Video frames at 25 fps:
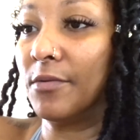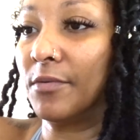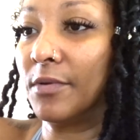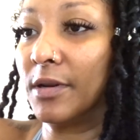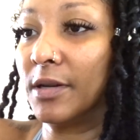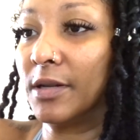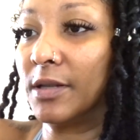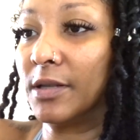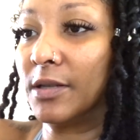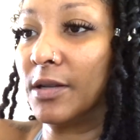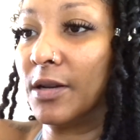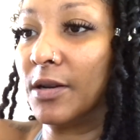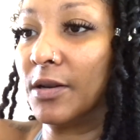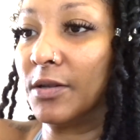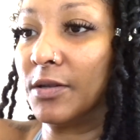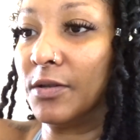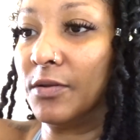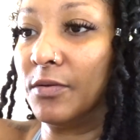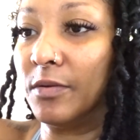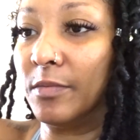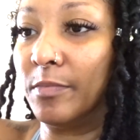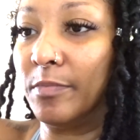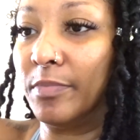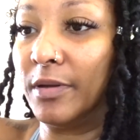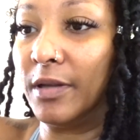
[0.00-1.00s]
we're going to start
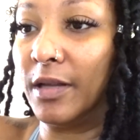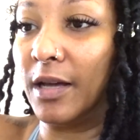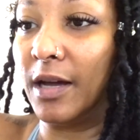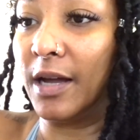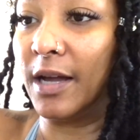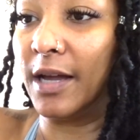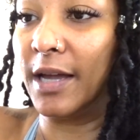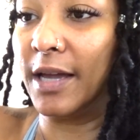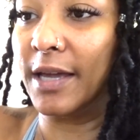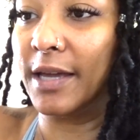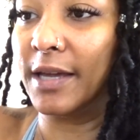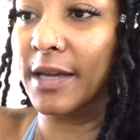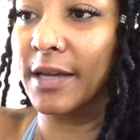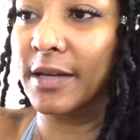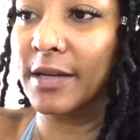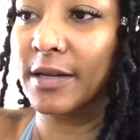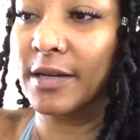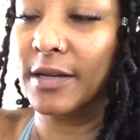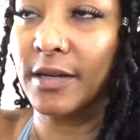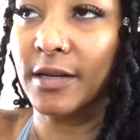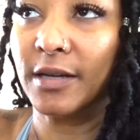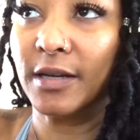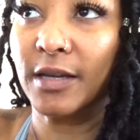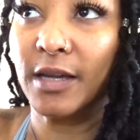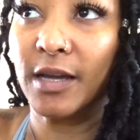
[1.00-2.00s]
to apply.
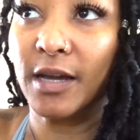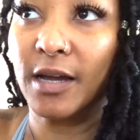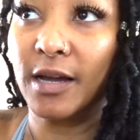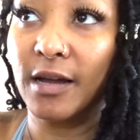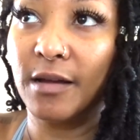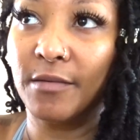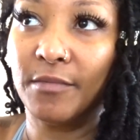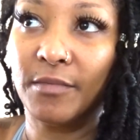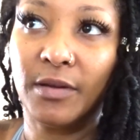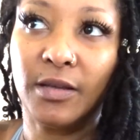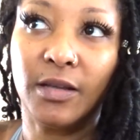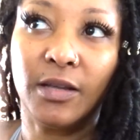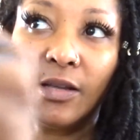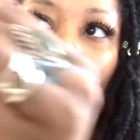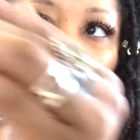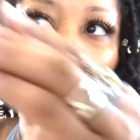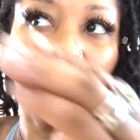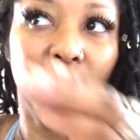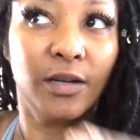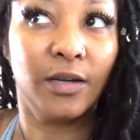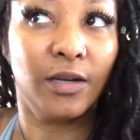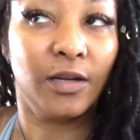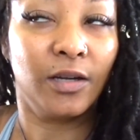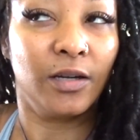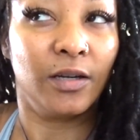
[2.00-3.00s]
Um,
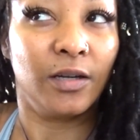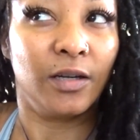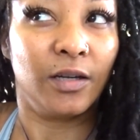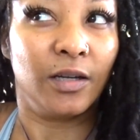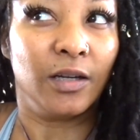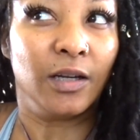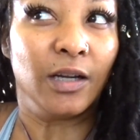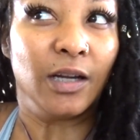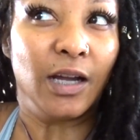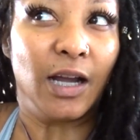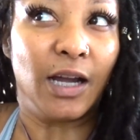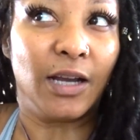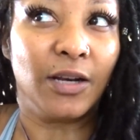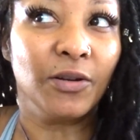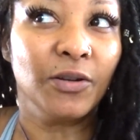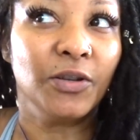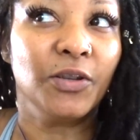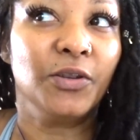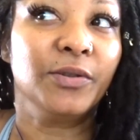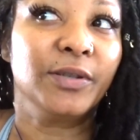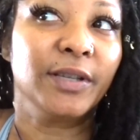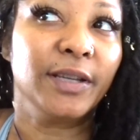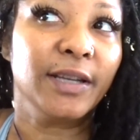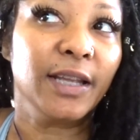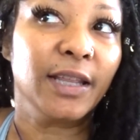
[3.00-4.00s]
I don't
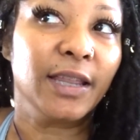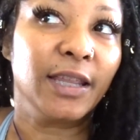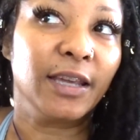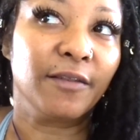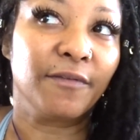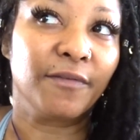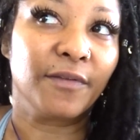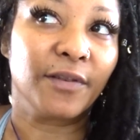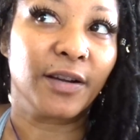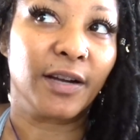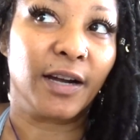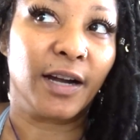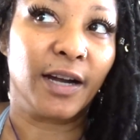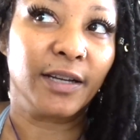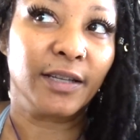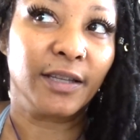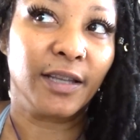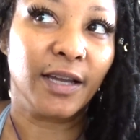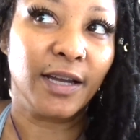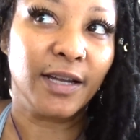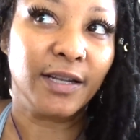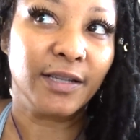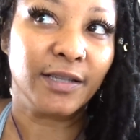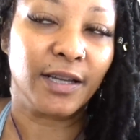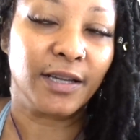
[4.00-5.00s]
use anything for
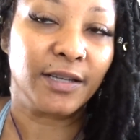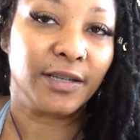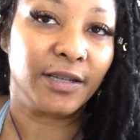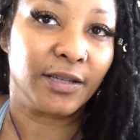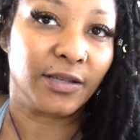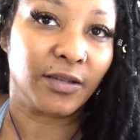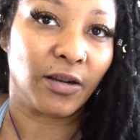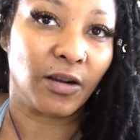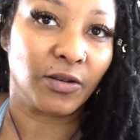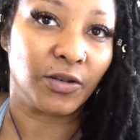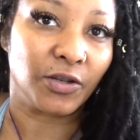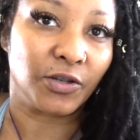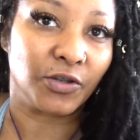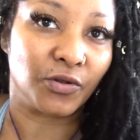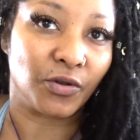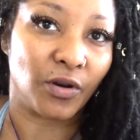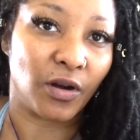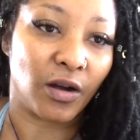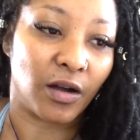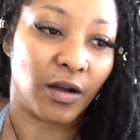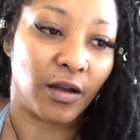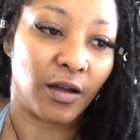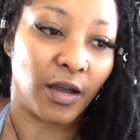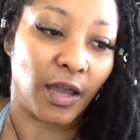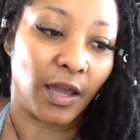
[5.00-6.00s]
guidelines. I just start to
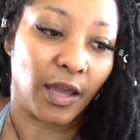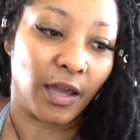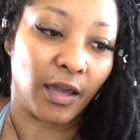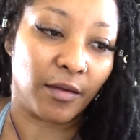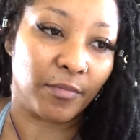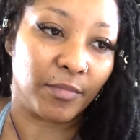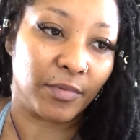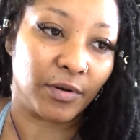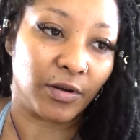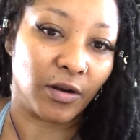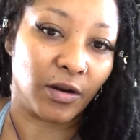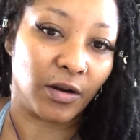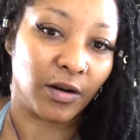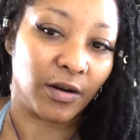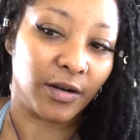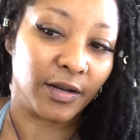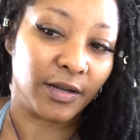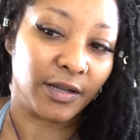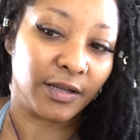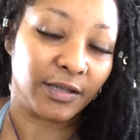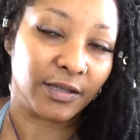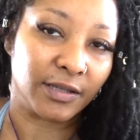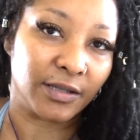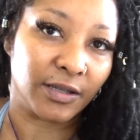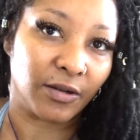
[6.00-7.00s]
draw. I am an
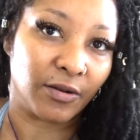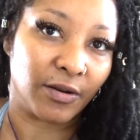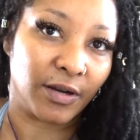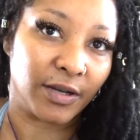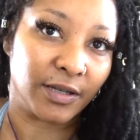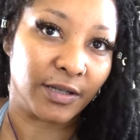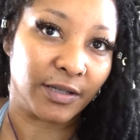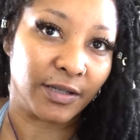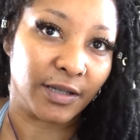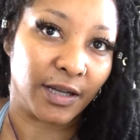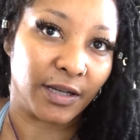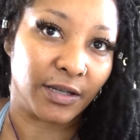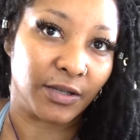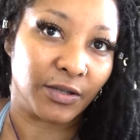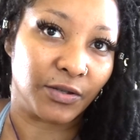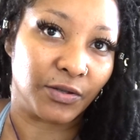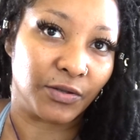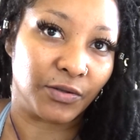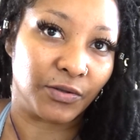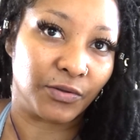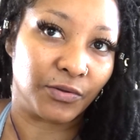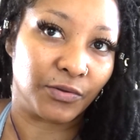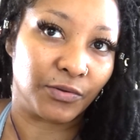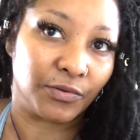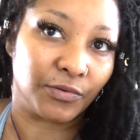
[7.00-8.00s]
artist, so I just like
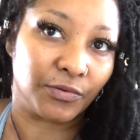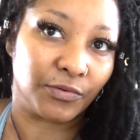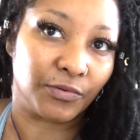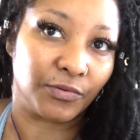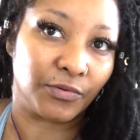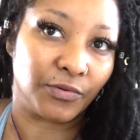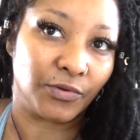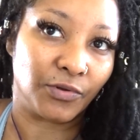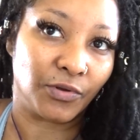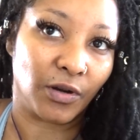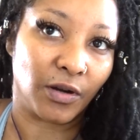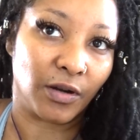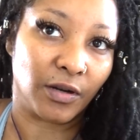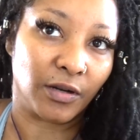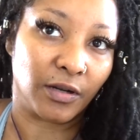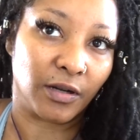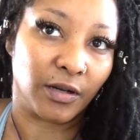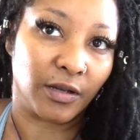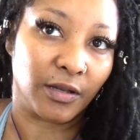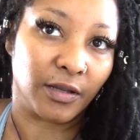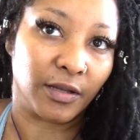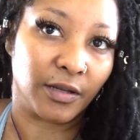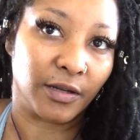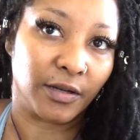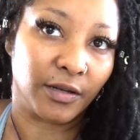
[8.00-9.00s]
to draw it
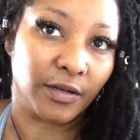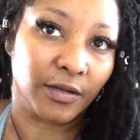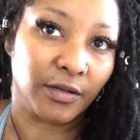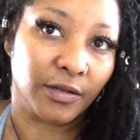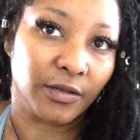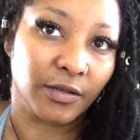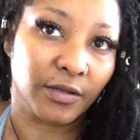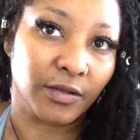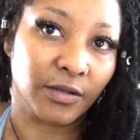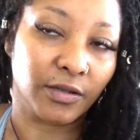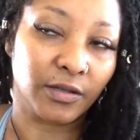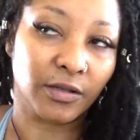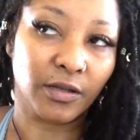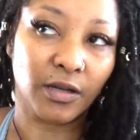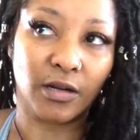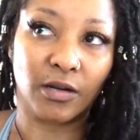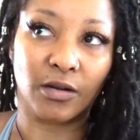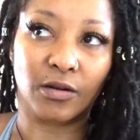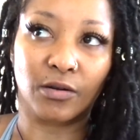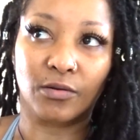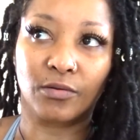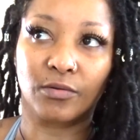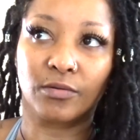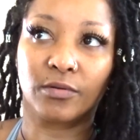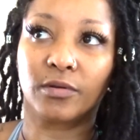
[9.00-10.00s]
on there.
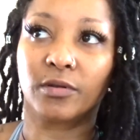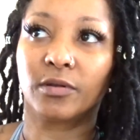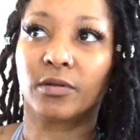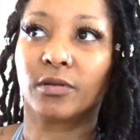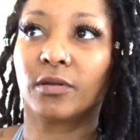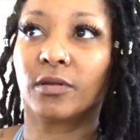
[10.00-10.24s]
So